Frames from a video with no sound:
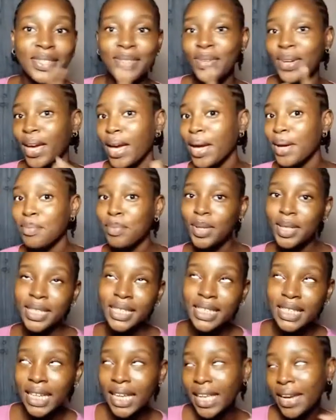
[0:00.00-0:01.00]
So yeah, I'm gonna
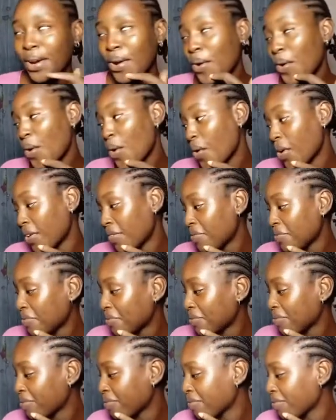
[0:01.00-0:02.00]
take it off.
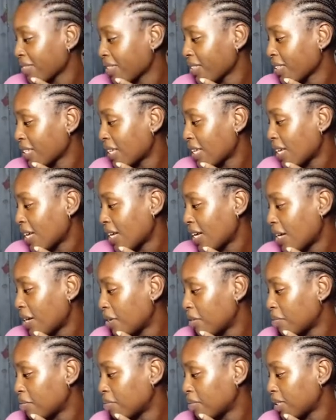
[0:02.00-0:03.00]

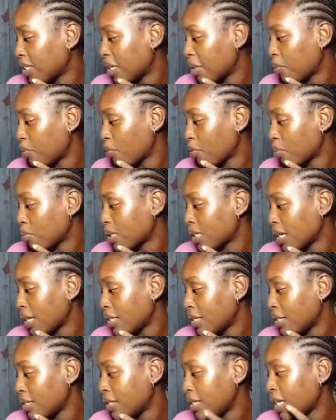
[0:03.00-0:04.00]
Um keep room
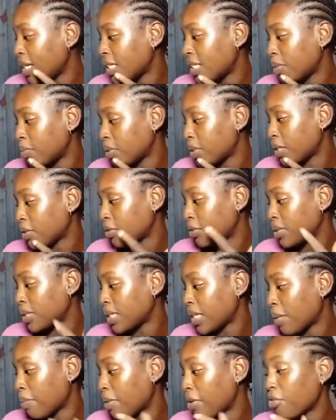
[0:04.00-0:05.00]
tidy eighty percent of the
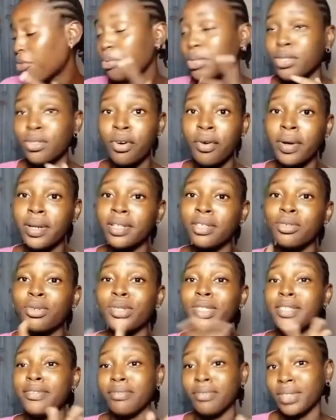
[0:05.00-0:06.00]
time. My room is currently
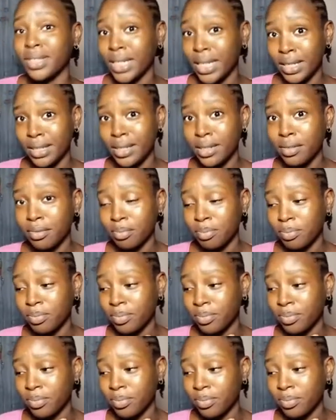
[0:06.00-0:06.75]
not even tidy.